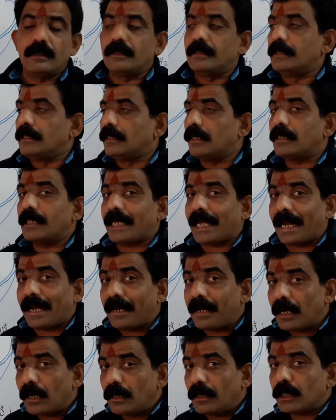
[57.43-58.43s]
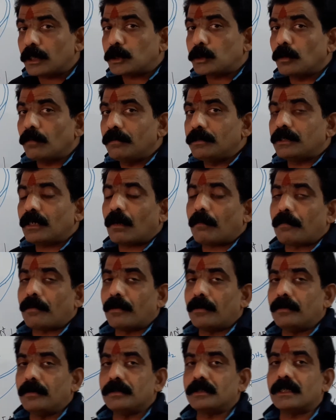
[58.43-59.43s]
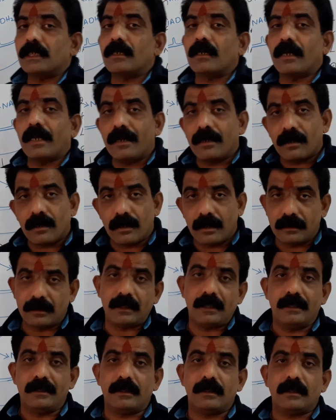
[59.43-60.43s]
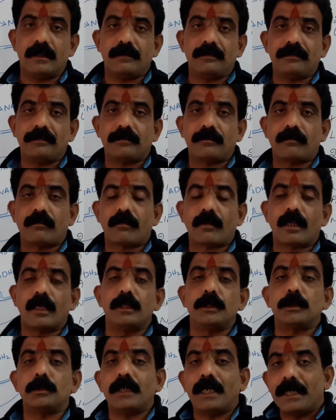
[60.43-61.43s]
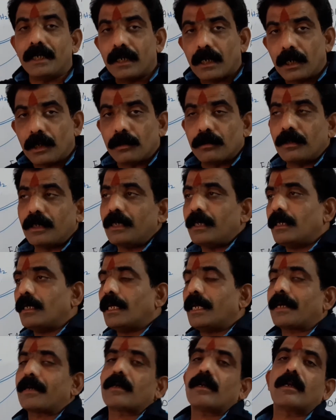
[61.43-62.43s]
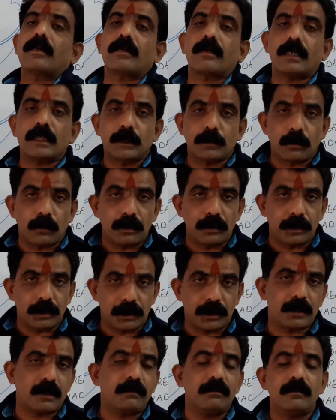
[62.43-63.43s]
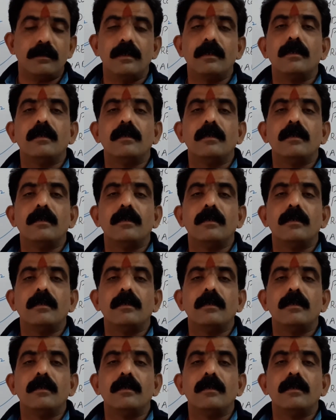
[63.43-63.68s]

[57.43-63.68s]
Here the NADH2 which are produced in glycolysis should enter into the electron transport system